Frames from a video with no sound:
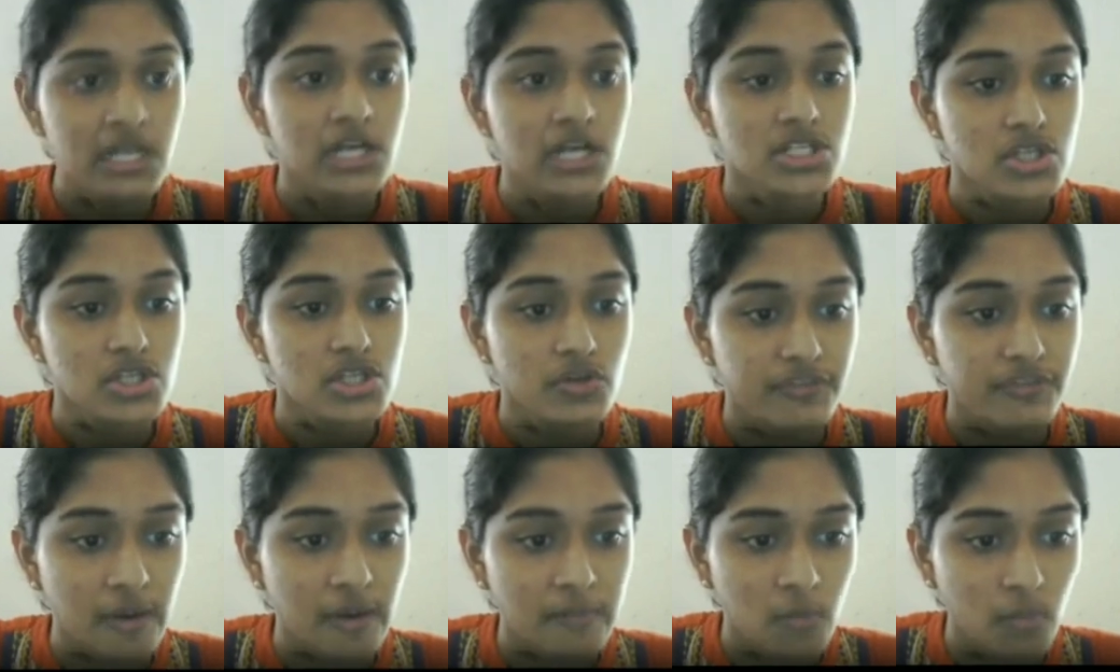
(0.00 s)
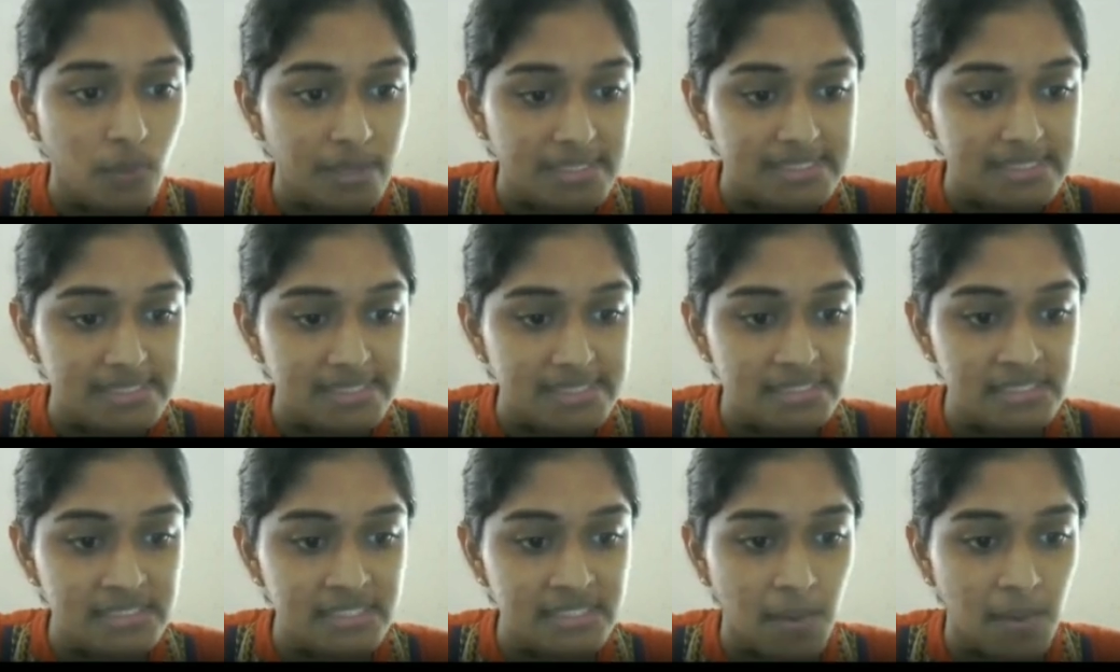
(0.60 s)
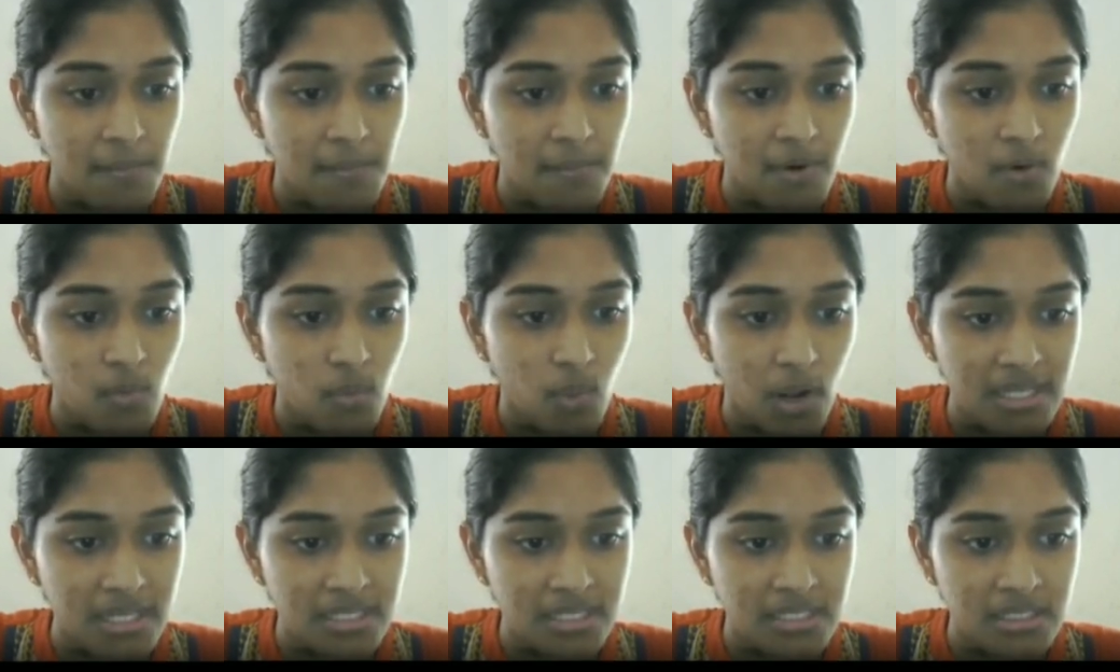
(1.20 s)
So from question number
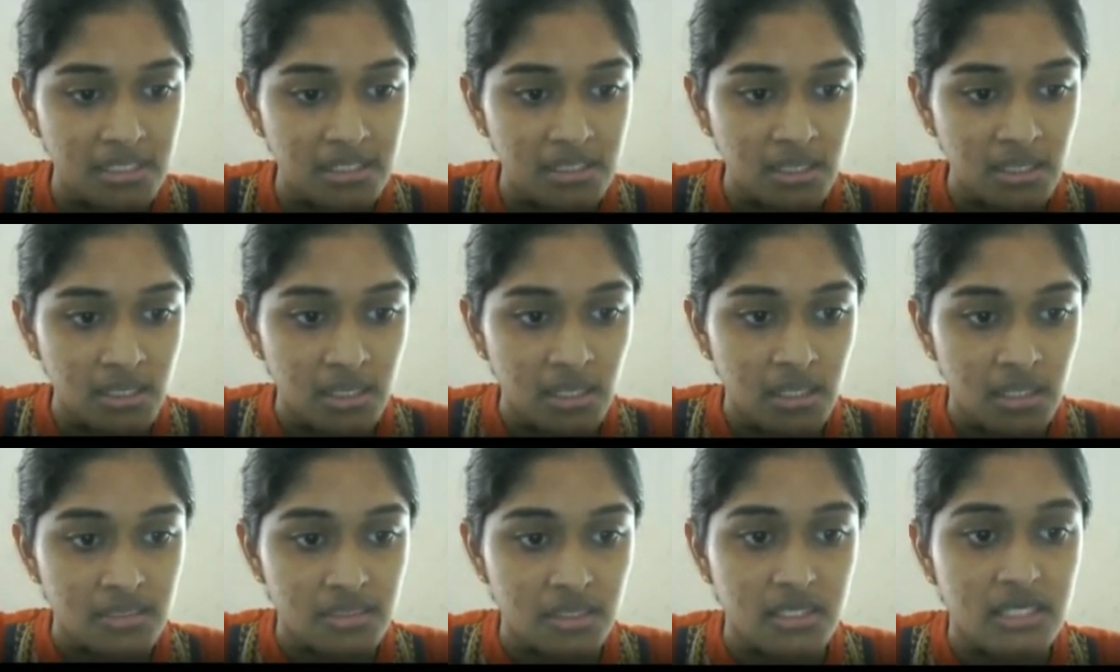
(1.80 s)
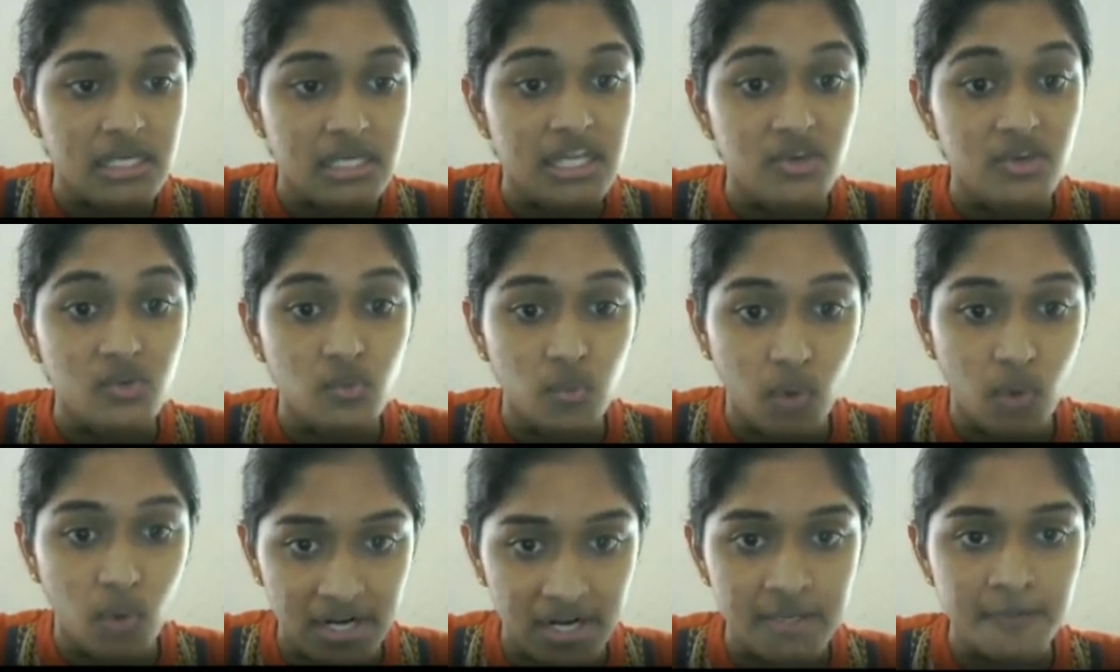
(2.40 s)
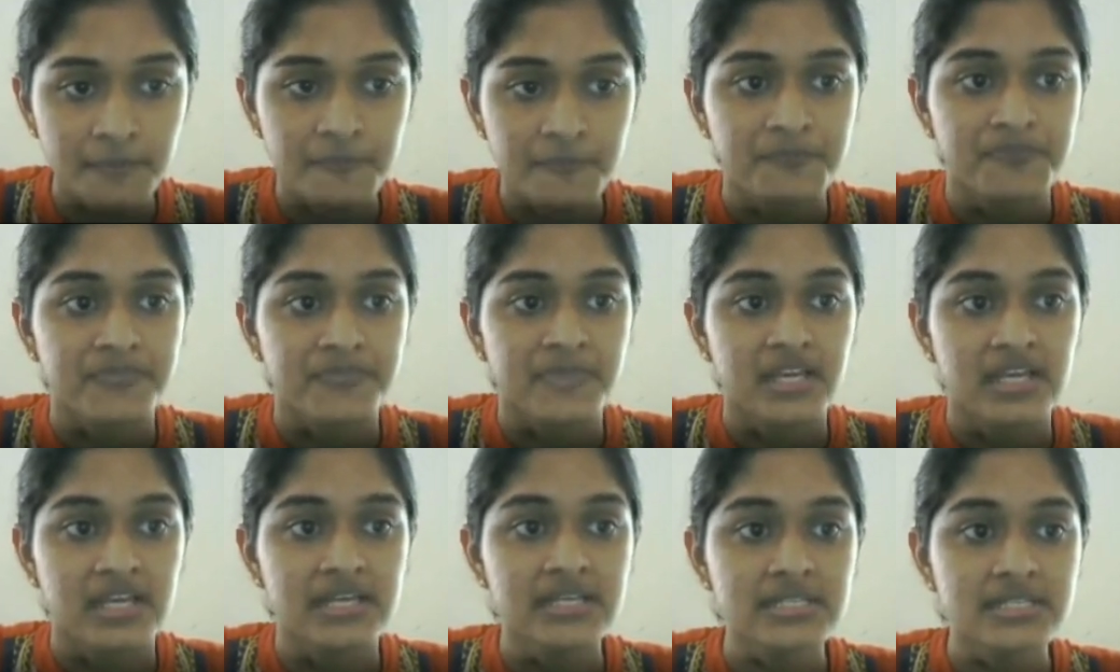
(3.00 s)
131
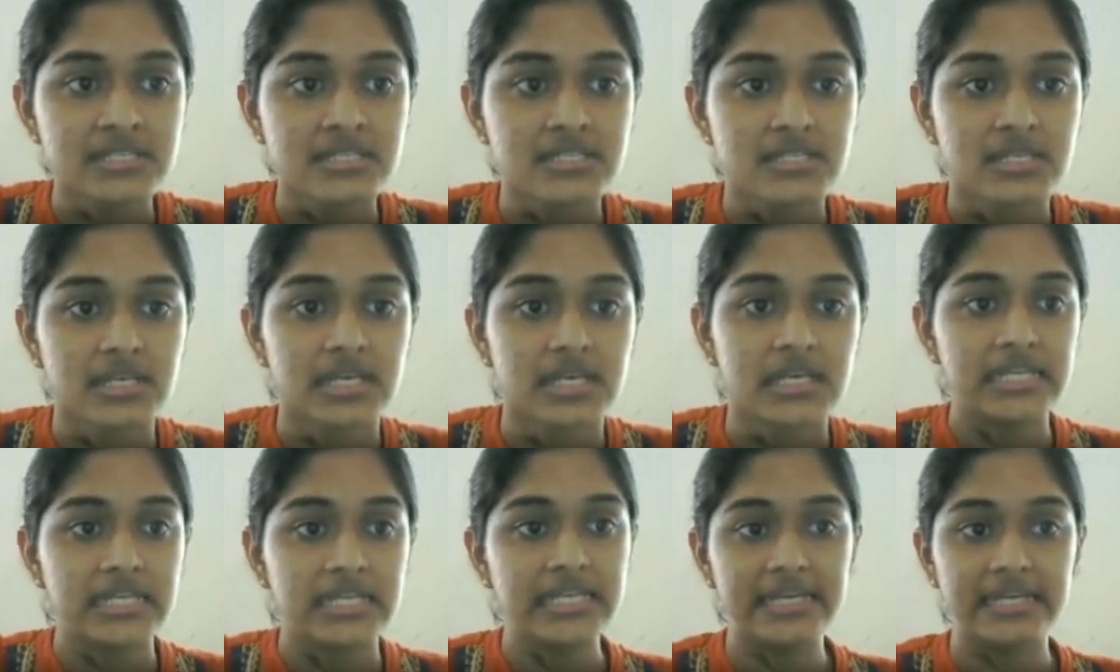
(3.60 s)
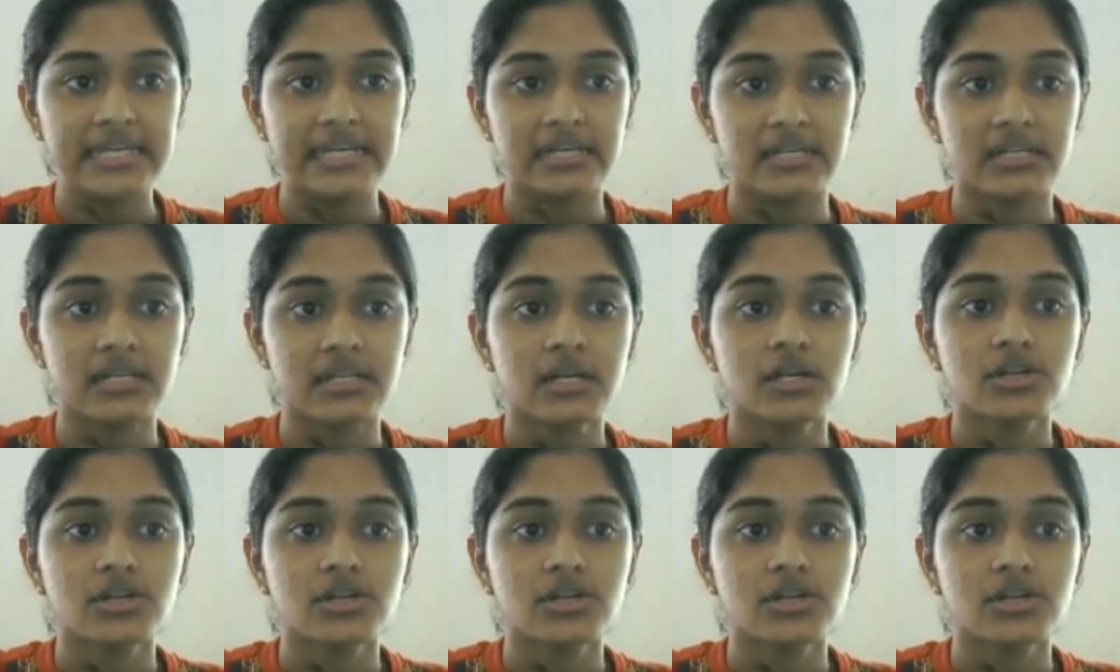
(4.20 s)
is legal.